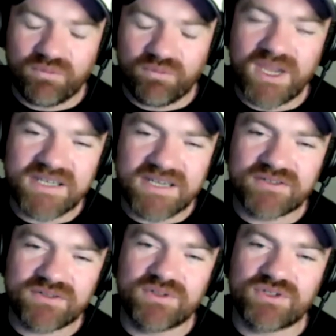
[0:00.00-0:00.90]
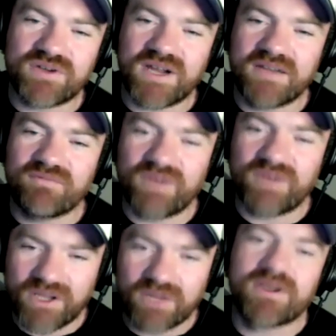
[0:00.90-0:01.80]
we didn't do the trade,
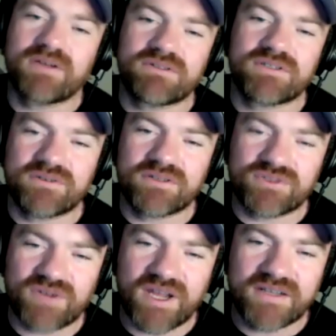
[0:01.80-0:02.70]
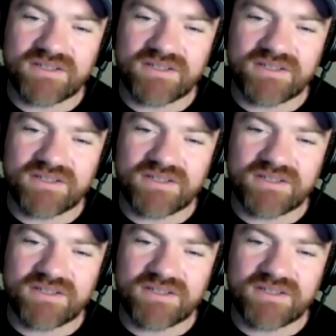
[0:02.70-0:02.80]
Frio were going to do the trade.